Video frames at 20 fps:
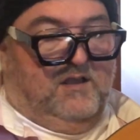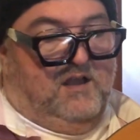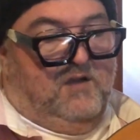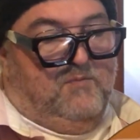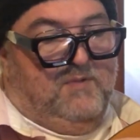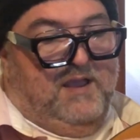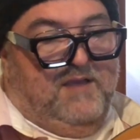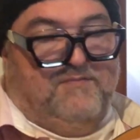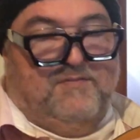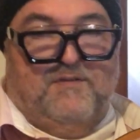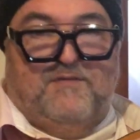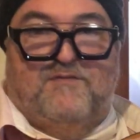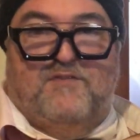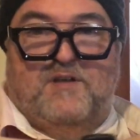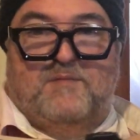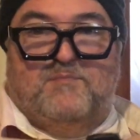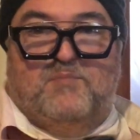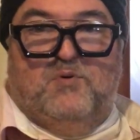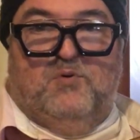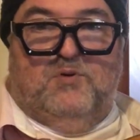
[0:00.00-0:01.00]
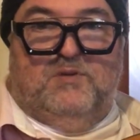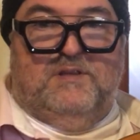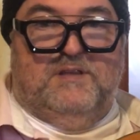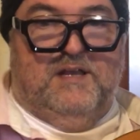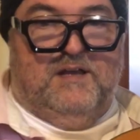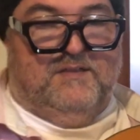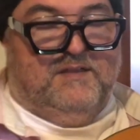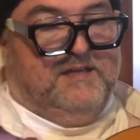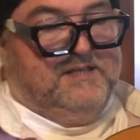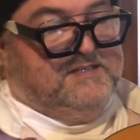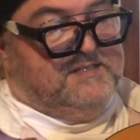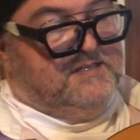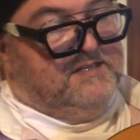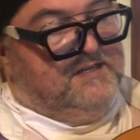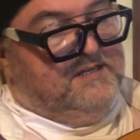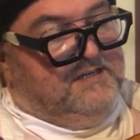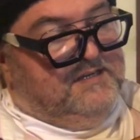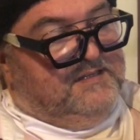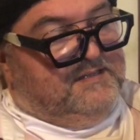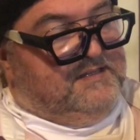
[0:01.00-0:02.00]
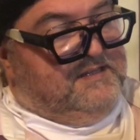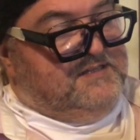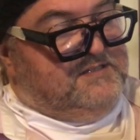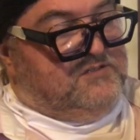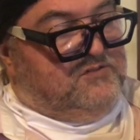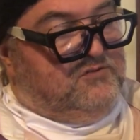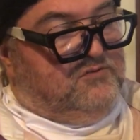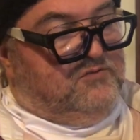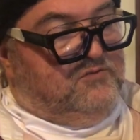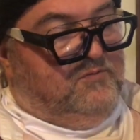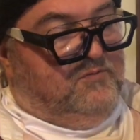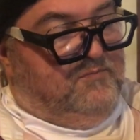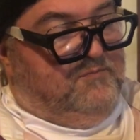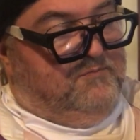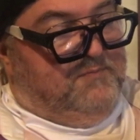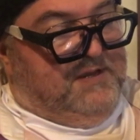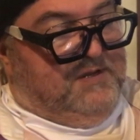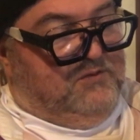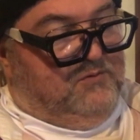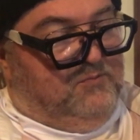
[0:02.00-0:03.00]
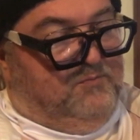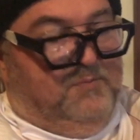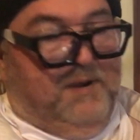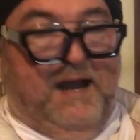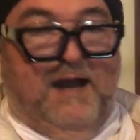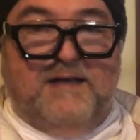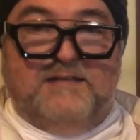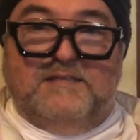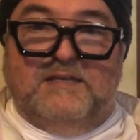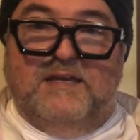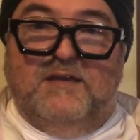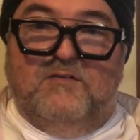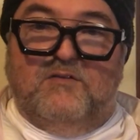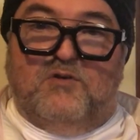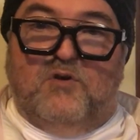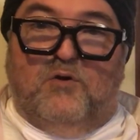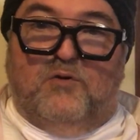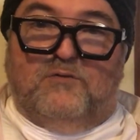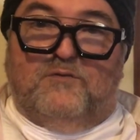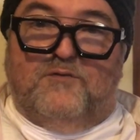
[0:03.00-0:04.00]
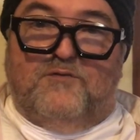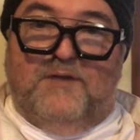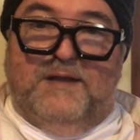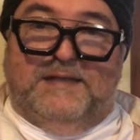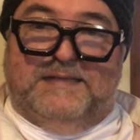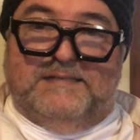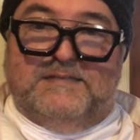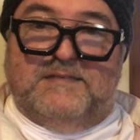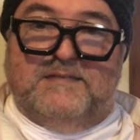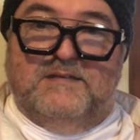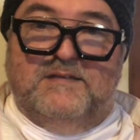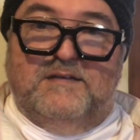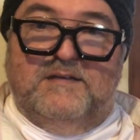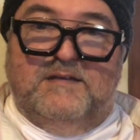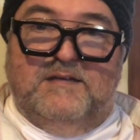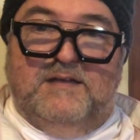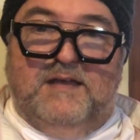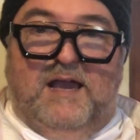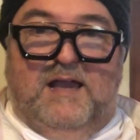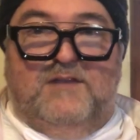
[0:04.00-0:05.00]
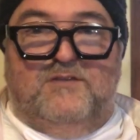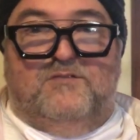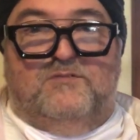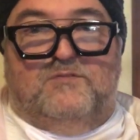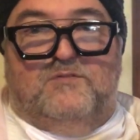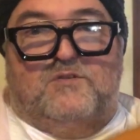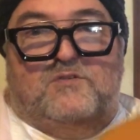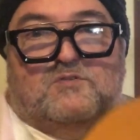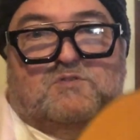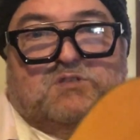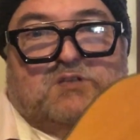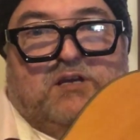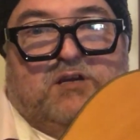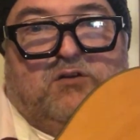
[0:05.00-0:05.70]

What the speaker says: We have the fretboard. Now these little metal bars here are called frets, and you'll see